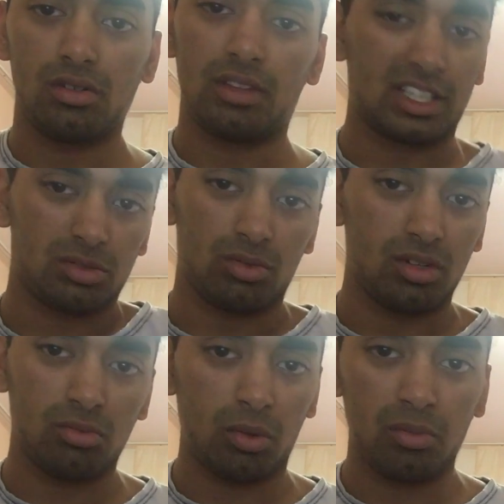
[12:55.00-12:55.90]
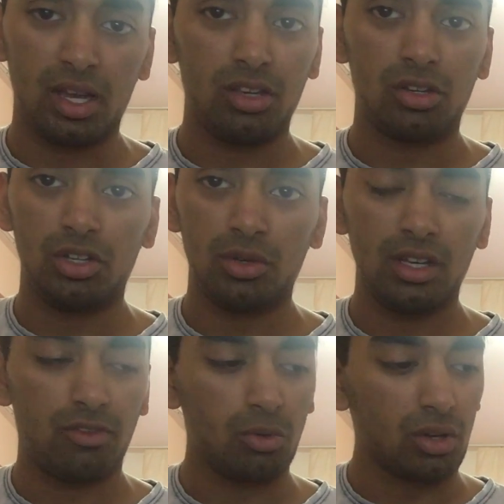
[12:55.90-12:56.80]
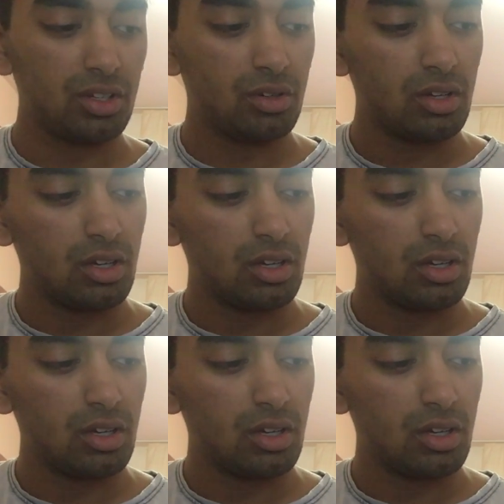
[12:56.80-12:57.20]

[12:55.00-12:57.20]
That's one way you can do it if you want to.